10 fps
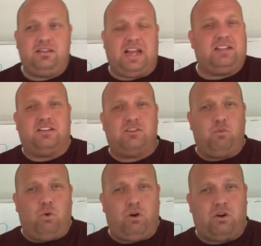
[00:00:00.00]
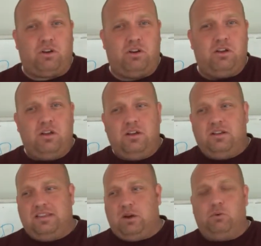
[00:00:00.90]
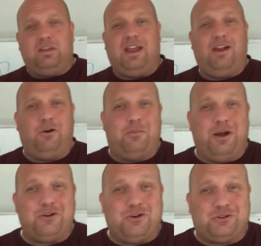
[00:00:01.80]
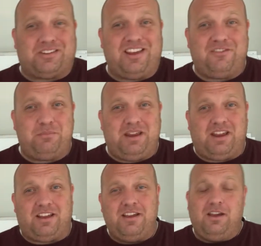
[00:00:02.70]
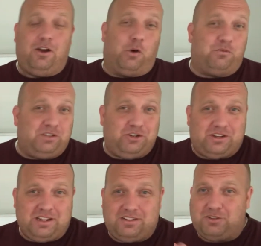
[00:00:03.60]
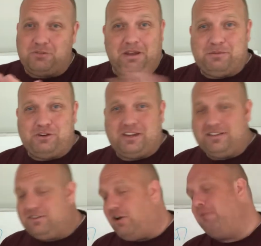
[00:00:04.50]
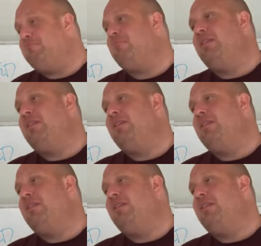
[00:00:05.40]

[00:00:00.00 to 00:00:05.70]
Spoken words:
That doesn't work. They don't care about your state of being. Hopefully your kids do, maybe your kids don't.